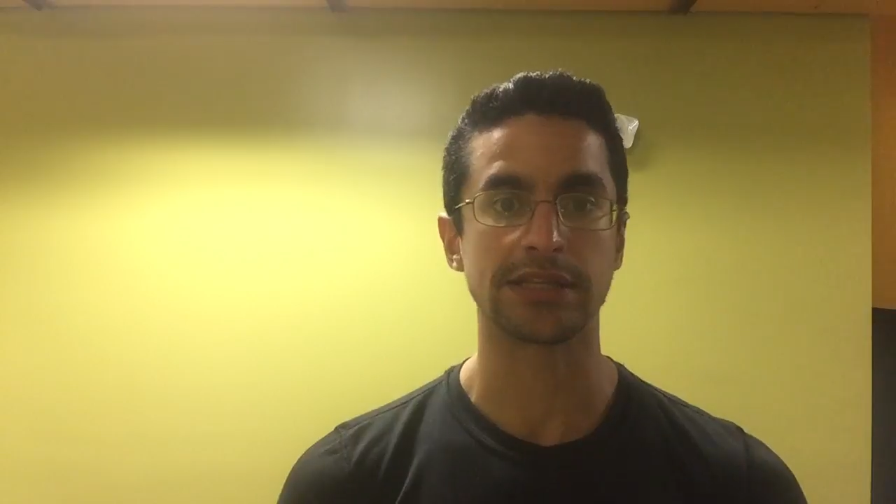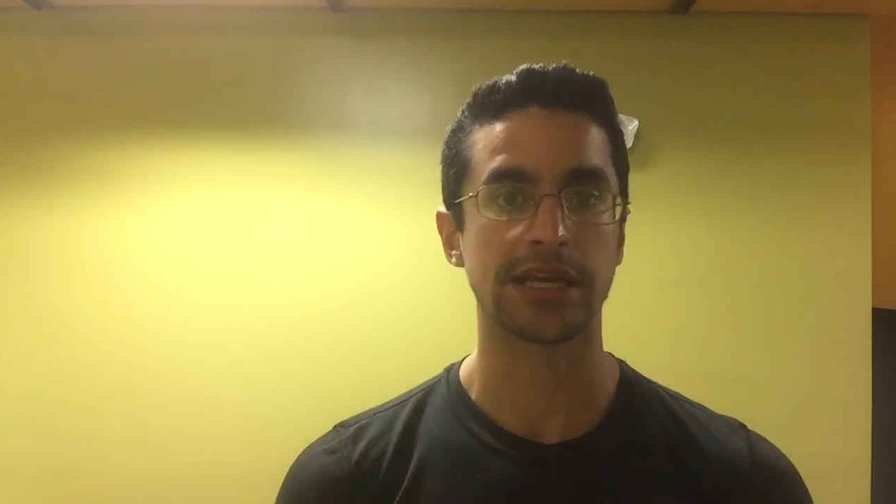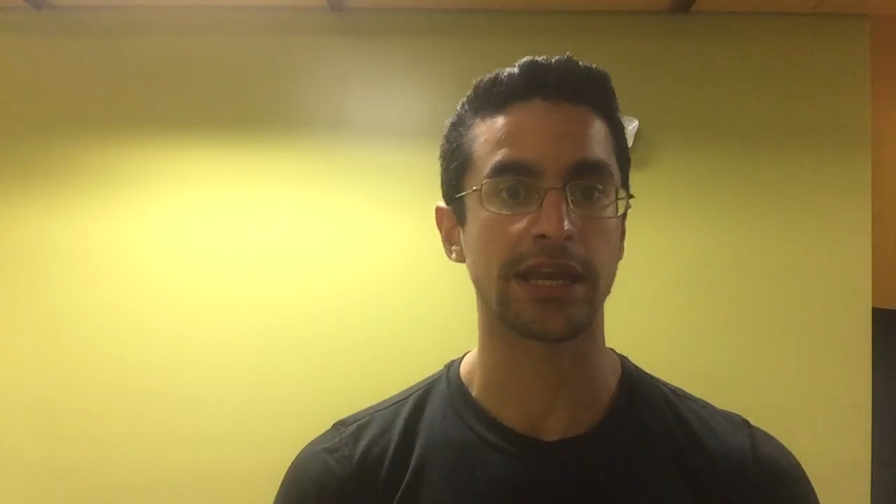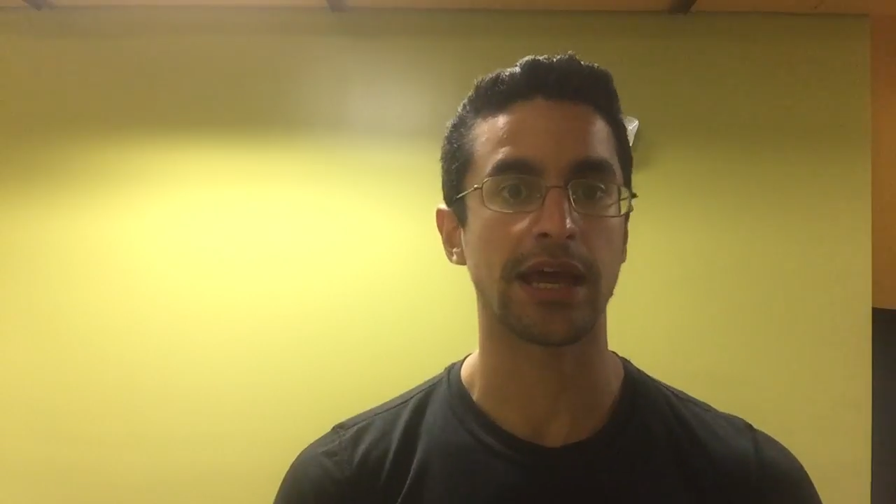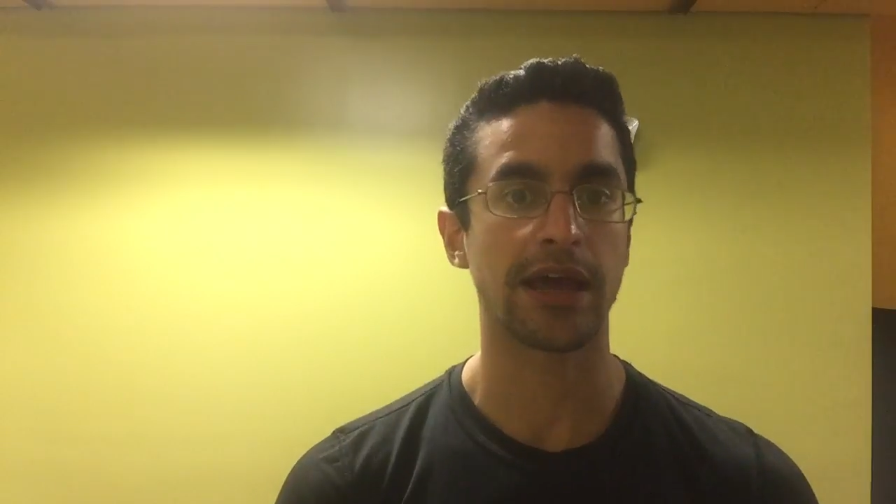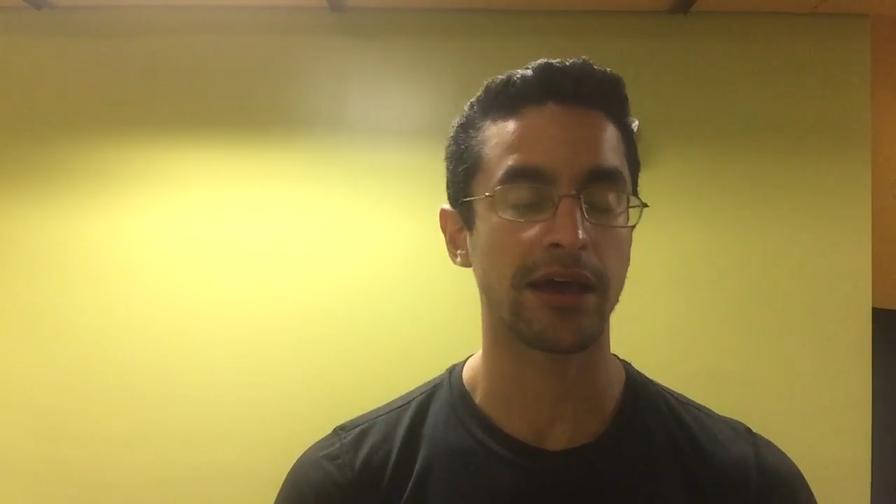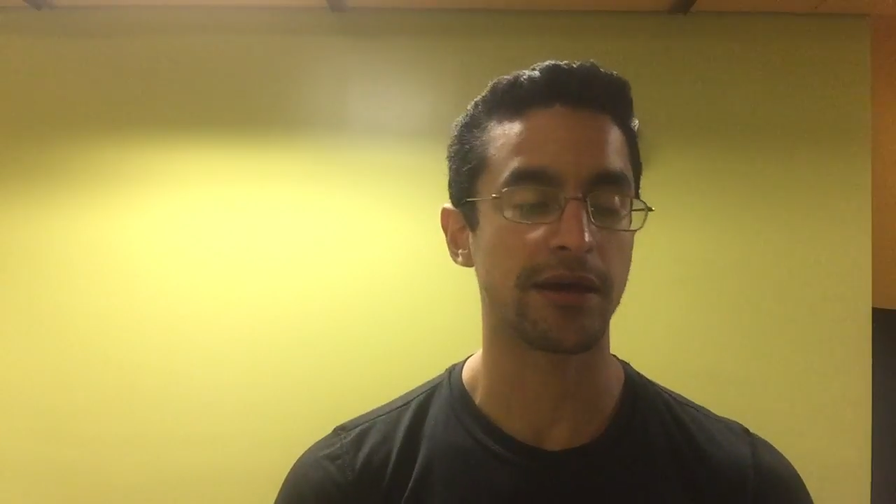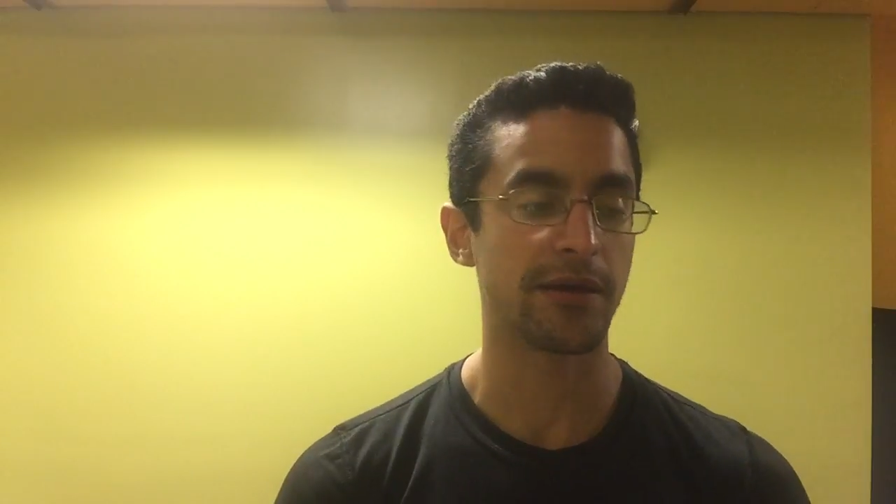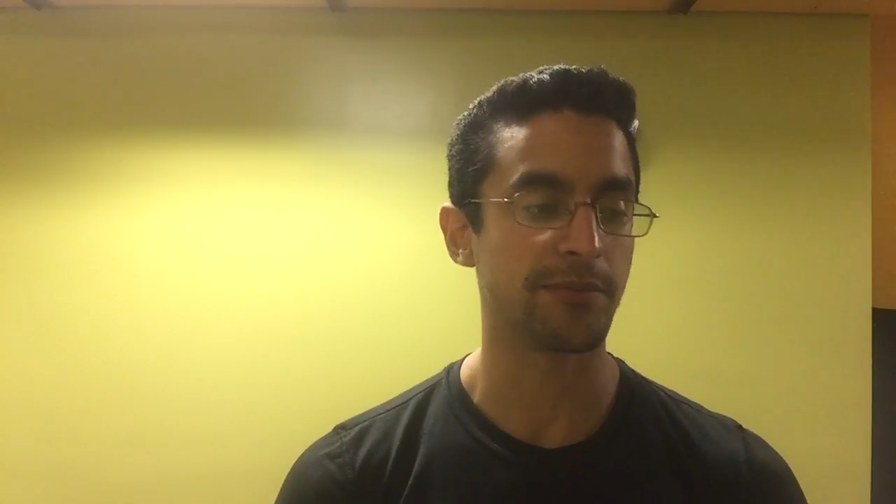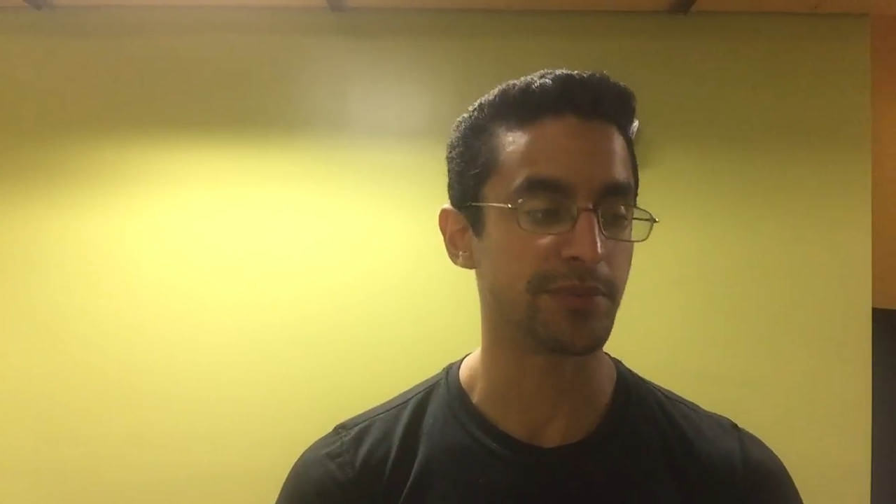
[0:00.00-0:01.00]
that's going
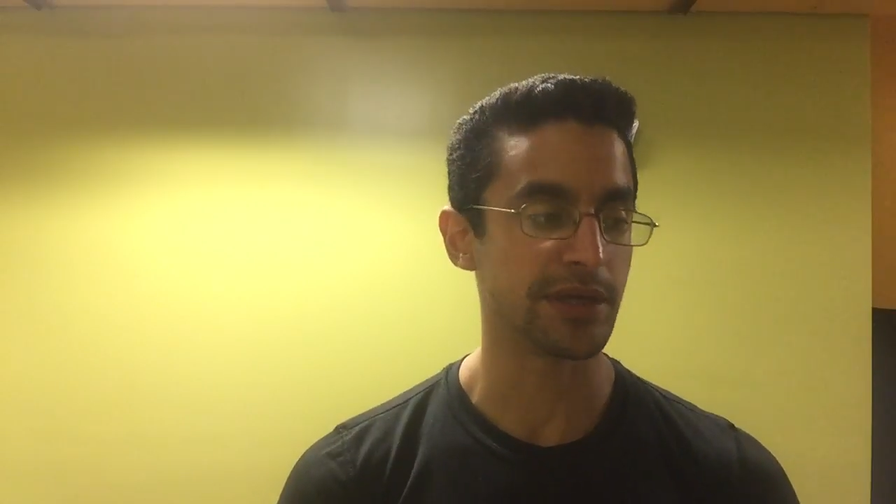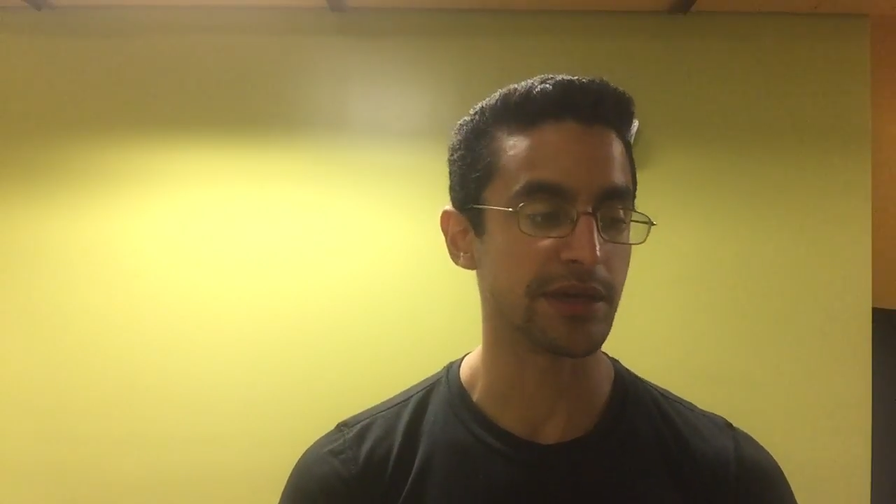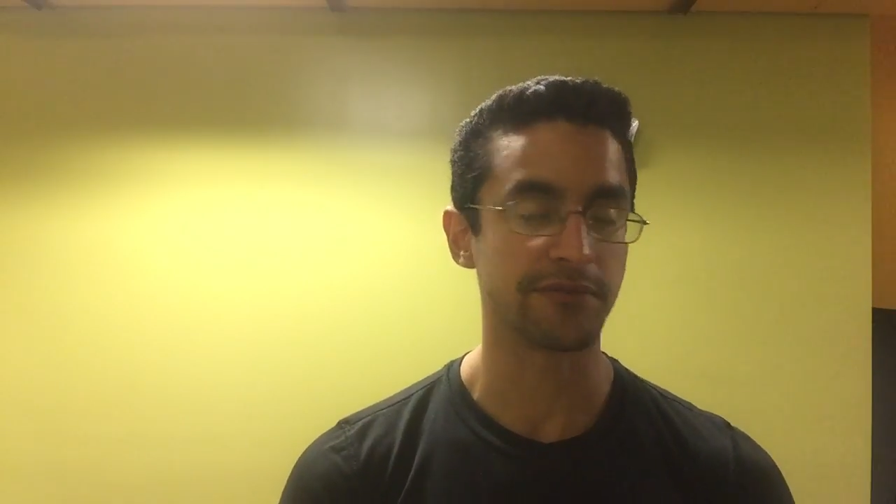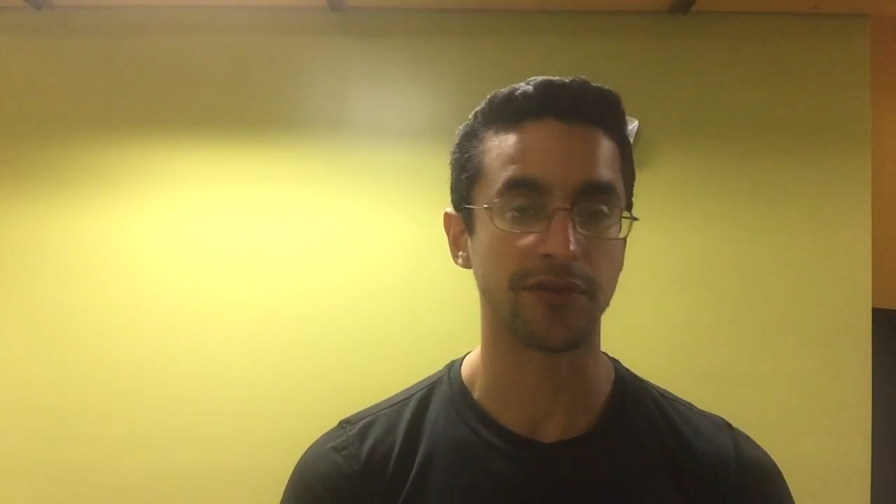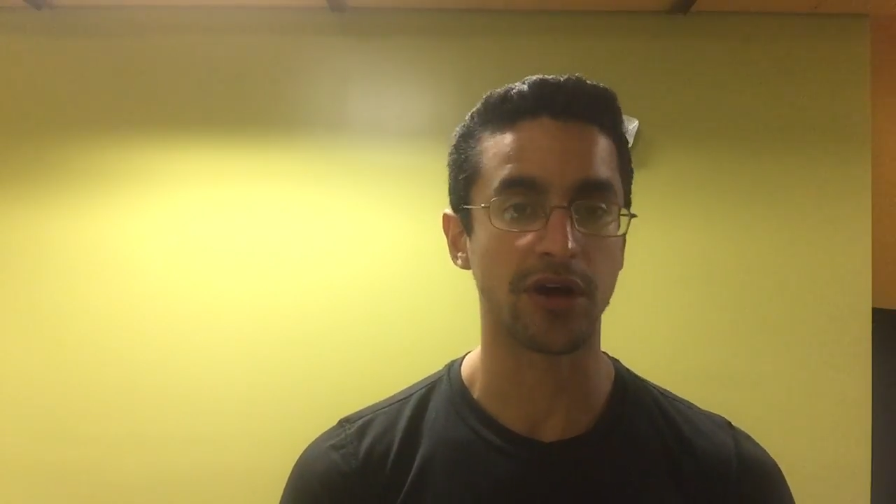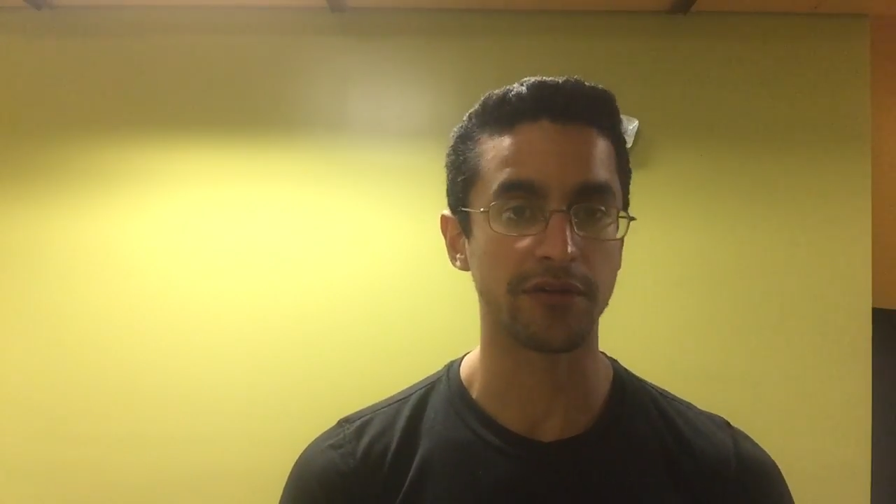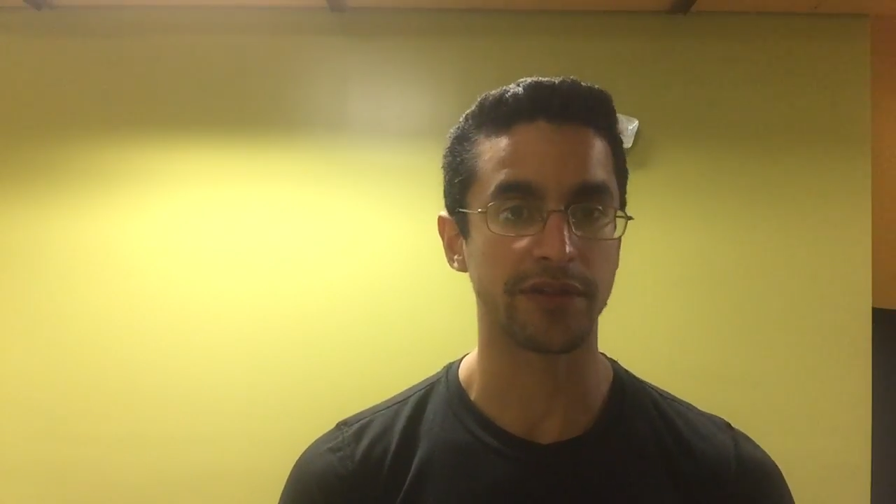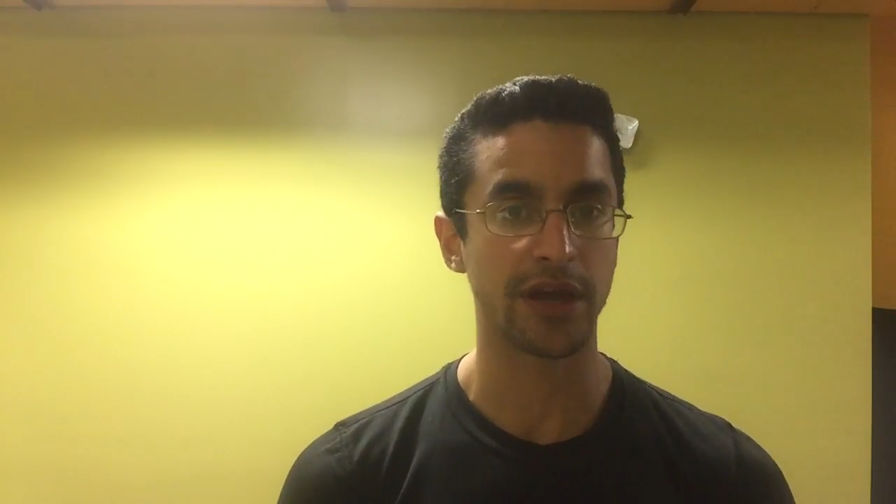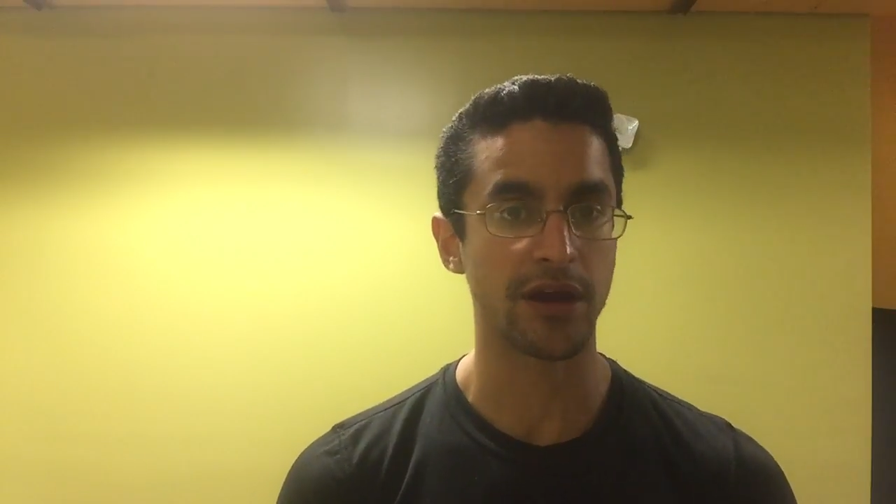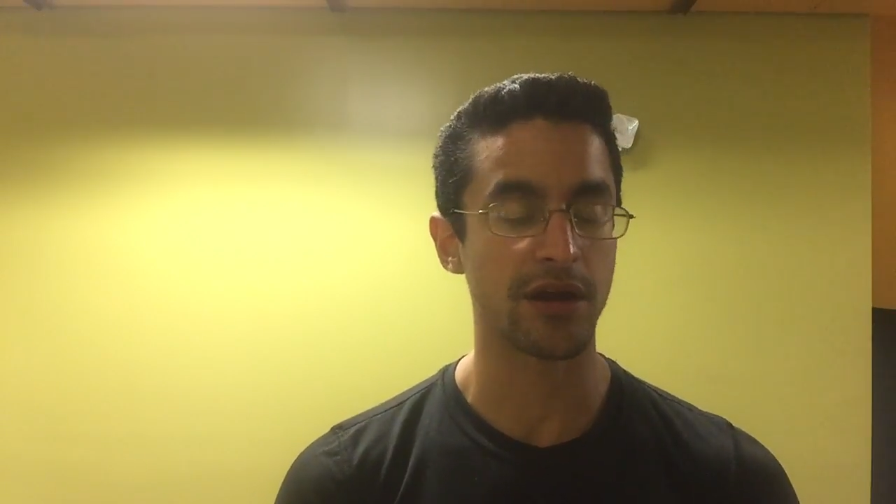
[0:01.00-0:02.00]
to be
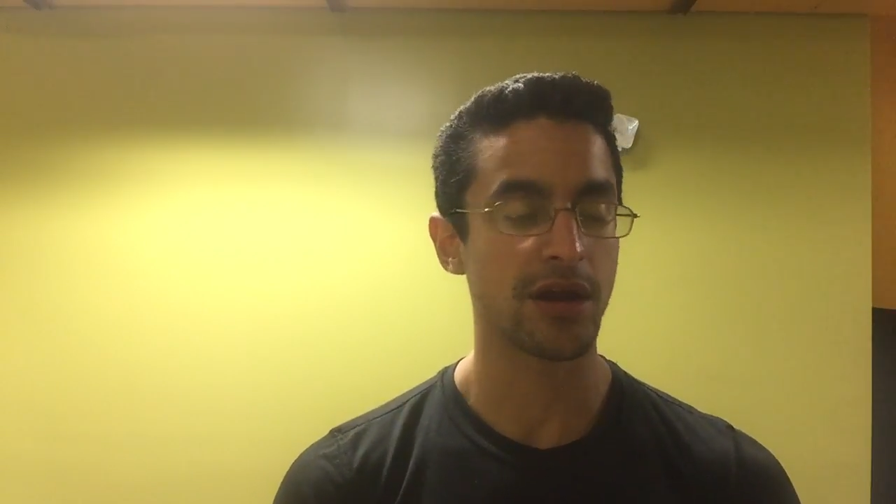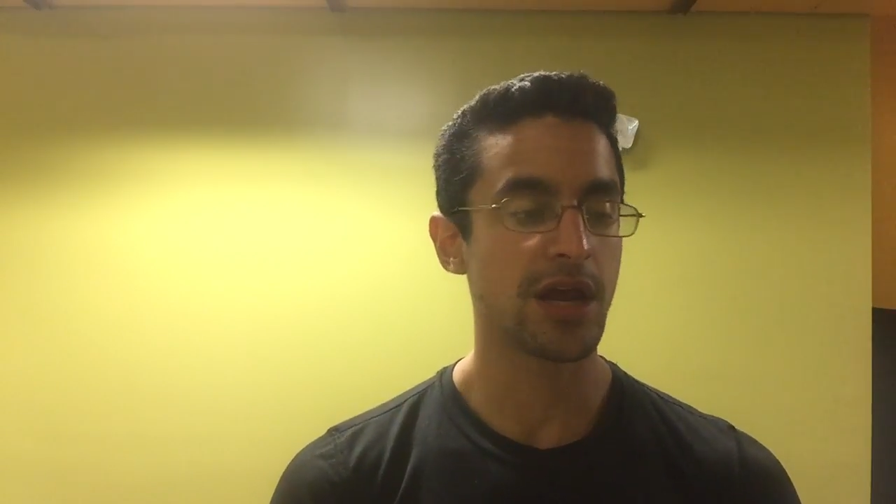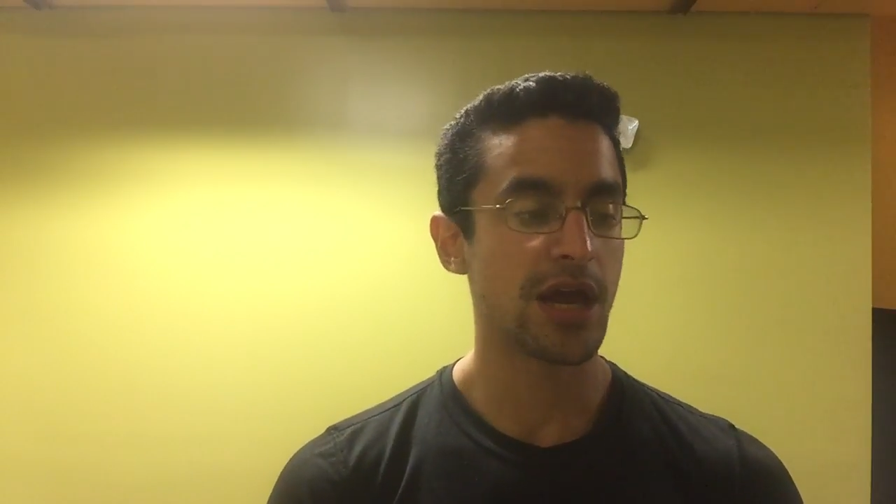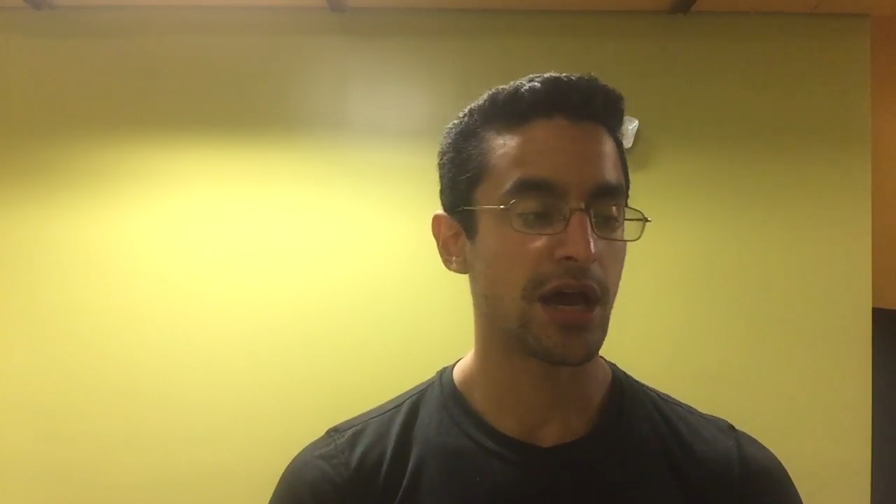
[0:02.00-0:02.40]
involved there.